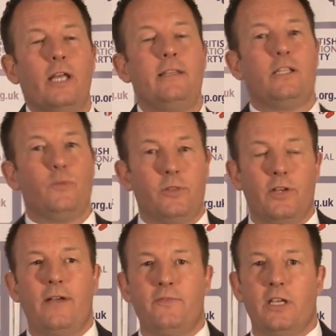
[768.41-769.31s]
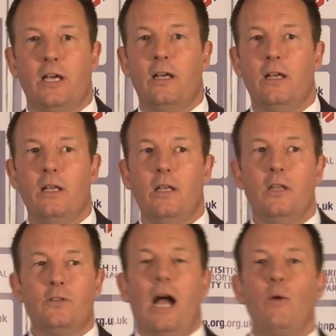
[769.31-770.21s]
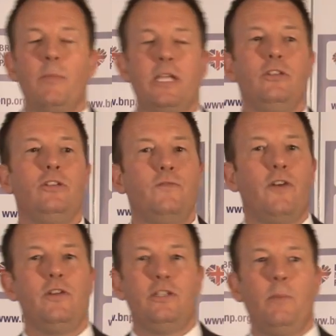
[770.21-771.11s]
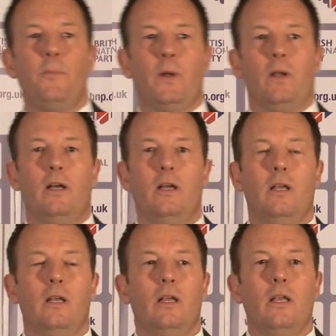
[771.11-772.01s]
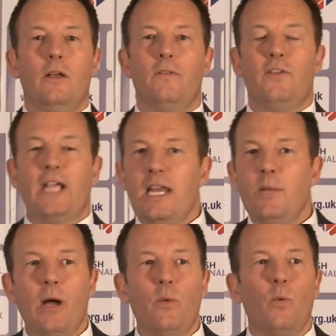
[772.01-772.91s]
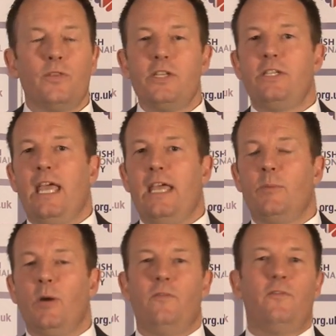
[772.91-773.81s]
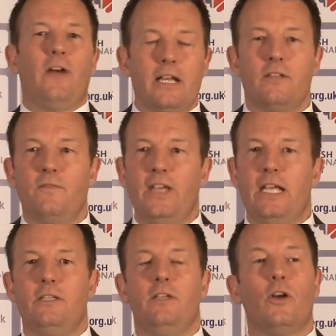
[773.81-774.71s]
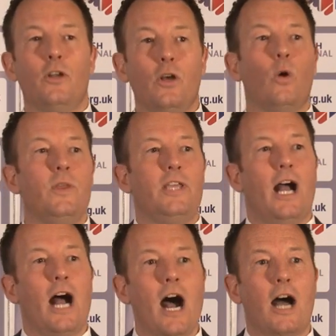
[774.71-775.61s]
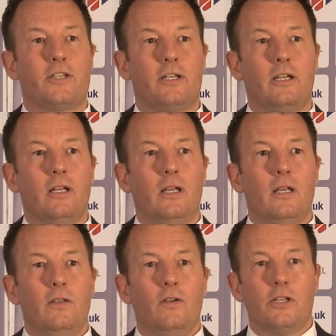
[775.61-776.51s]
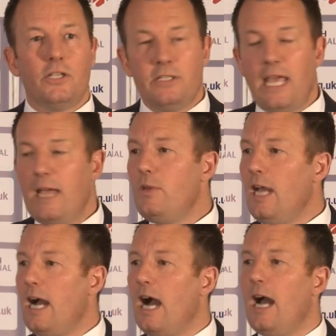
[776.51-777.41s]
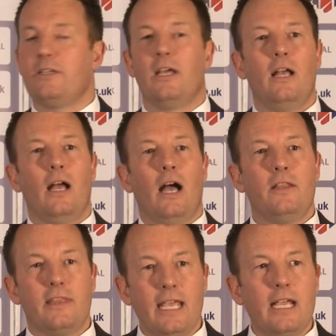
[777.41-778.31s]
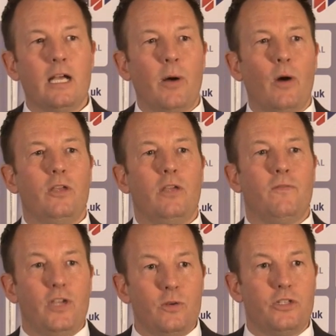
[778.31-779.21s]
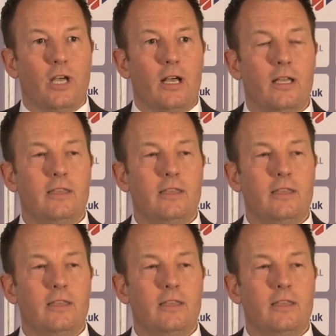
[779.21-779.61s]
And that's what they're after. So our message is very simple. Forget about what they're saying about facts and figures. You've got to go with your heart. You've got to stay with your heart and think about your future.